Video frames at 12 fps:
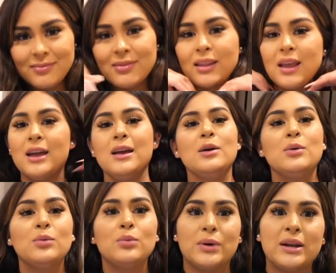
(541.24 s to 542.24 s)
like whenever he's
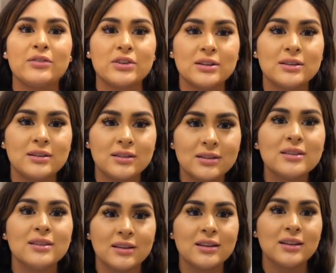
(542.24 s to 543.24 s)
like whenever two to three
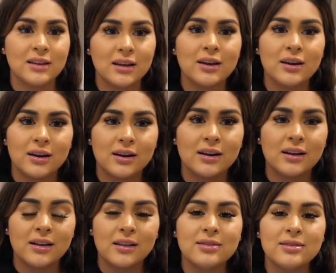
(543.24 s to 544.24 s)
months, we can go
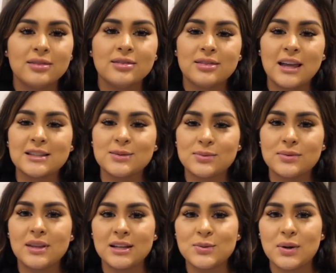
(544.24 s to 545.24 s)
ahead and do it. That's
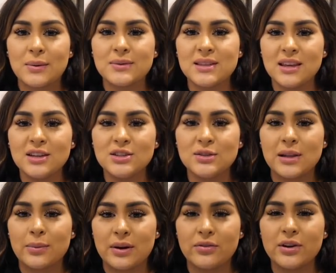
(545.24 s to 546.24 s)
that's what I was thinking too.
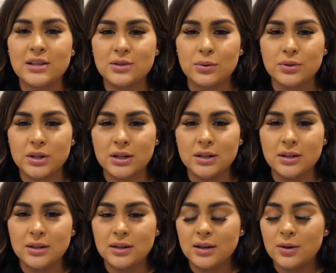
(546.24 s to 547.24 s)
Like whenever he's older,
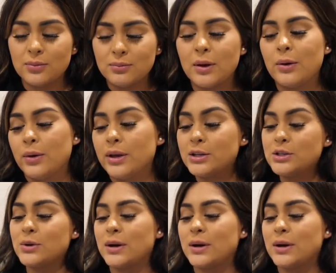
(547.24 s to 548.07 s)
yeah, maybe we can do